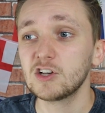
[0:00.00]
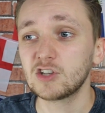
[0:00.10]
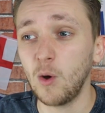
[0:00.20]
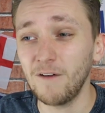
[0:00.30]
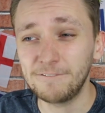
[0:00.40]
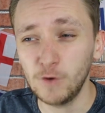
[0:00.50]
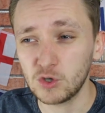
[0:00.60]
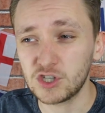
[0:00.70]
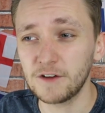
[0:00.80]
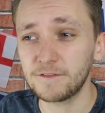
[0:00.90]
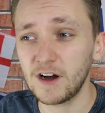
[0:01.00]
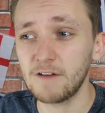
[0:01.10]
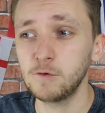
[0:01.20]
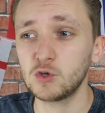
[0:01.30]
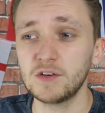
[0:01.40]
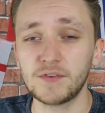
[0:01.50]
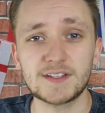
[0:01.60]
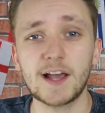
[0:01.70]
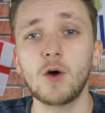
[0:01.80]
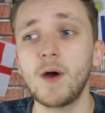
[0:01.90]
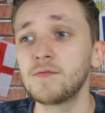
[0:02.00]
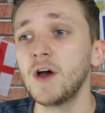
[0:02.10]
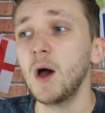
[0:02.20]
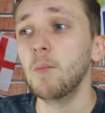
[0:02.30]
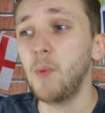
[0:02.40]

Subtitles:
So unfortunate, very unfortunate for Zagoyev,